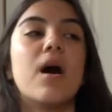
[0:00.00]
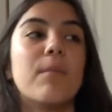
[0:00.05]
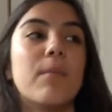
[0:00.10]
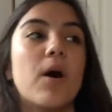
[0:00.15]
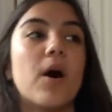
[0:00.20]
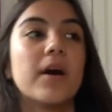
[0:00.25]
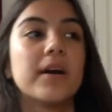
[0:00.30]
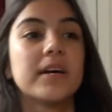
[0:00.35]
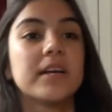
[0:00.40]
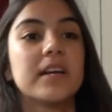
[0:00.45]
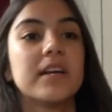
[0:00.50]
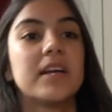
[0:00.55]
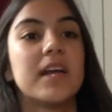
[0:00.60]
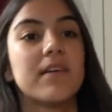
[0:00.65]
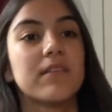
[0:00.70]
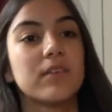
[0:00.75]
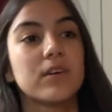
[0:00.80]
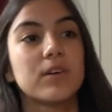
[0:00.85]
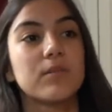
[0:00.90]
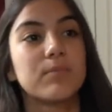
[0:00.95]
Ariana
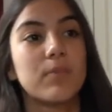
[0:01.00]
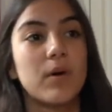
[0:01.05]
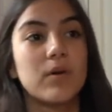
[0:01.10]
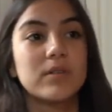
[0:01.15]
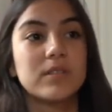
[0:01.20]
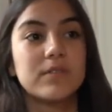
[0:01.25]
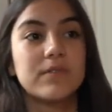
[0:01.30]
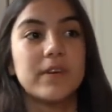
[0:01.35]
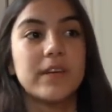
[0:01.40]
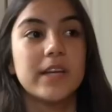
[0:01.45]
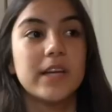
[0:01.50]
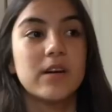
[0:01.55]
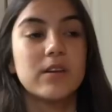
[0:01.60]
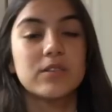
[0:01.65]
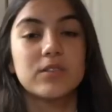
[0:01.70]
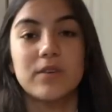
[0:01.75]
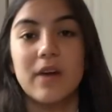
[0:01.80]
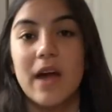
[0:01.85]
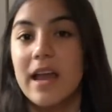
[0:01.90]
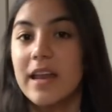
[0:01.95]
never posts
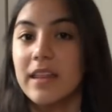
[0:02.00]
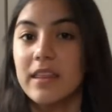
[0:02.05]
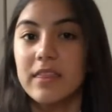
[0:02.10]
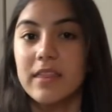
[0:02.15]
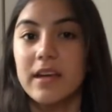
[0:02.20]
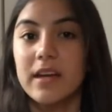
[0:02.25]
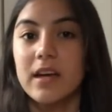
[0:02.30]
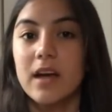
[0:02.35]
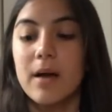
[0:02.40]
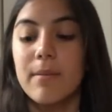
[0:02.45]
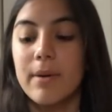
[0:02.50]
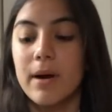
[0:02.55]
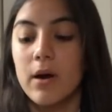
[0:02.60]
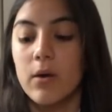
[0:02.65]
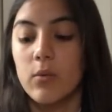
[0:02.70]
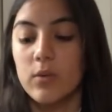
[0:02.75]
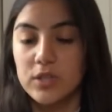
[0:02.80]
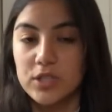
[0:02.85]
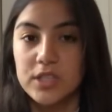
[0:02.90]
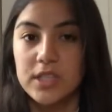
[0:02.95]
videos or anything
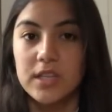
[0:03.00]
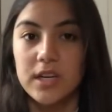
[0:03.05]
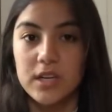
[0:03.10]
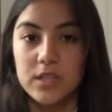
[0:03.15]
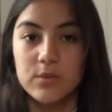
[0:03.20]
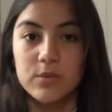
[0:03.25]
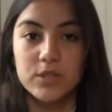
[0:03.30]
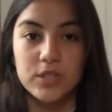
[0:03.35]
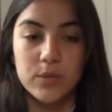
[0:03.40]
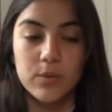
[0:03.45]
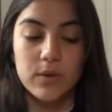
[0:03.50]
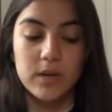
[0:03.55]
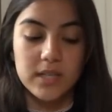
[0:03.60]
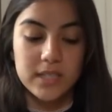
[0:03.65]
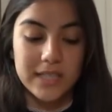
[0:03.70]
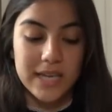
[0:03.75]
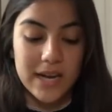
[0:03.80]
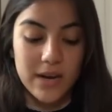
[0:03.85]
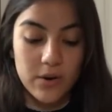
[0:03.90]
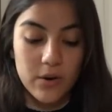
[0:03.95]
about what she does when she
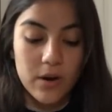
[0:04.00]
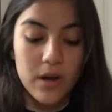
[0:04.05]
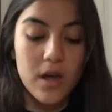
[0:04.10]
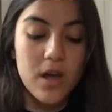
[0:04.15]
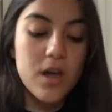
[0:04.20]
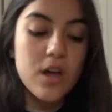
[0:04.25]
works out,